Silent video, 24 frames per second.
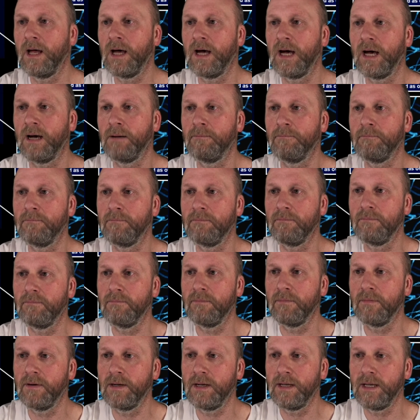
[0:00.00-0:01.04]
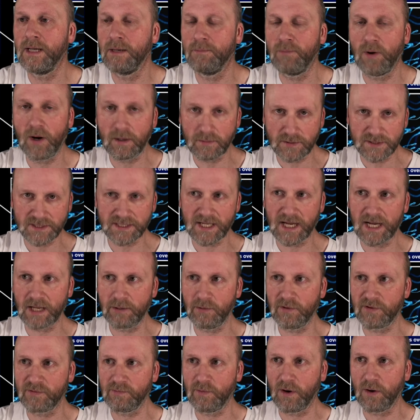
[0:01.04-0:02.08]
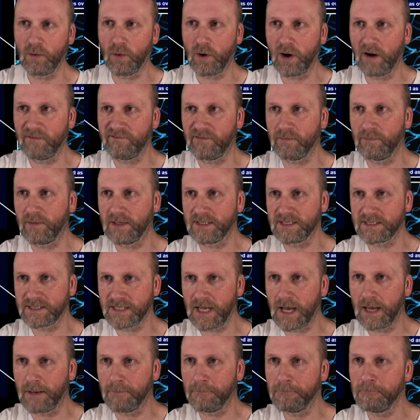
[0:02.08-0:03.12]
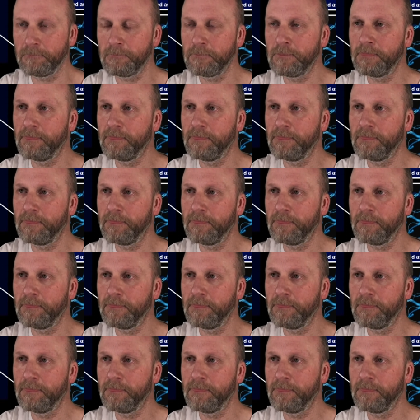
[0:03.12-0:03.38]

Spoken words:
in a Bible study with my wife and my son,